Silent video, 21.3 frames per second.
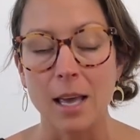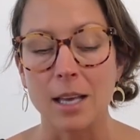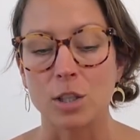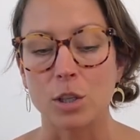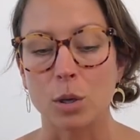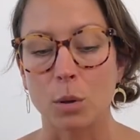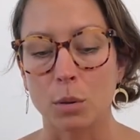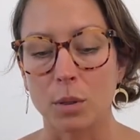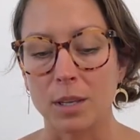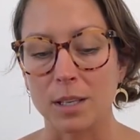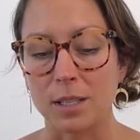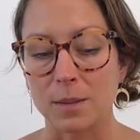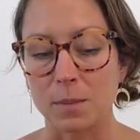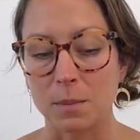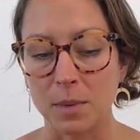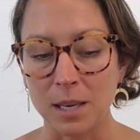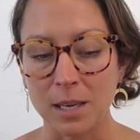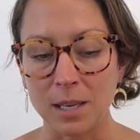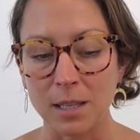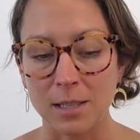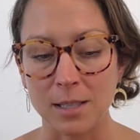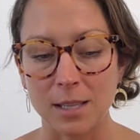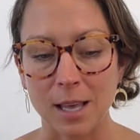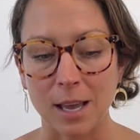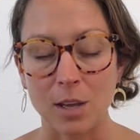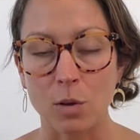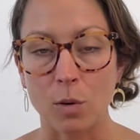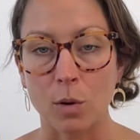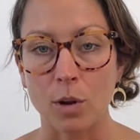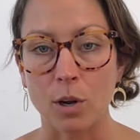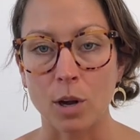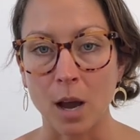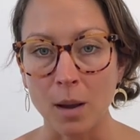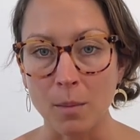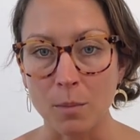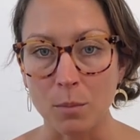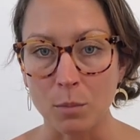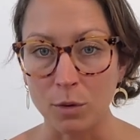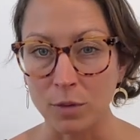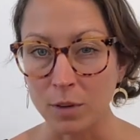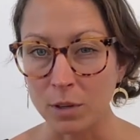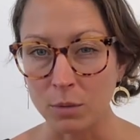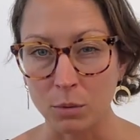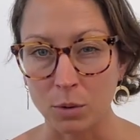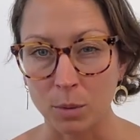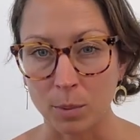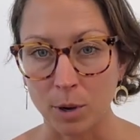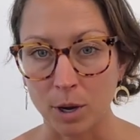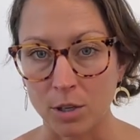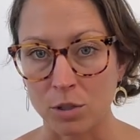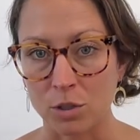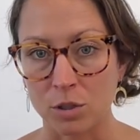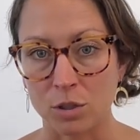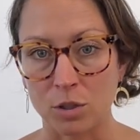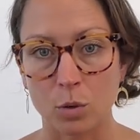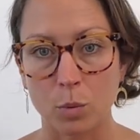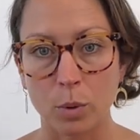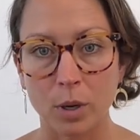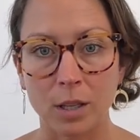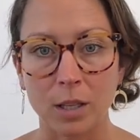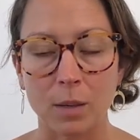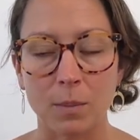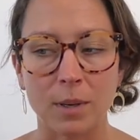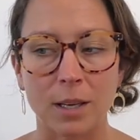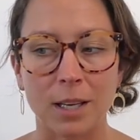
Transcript: So this means that you're not moving through the postures quickly,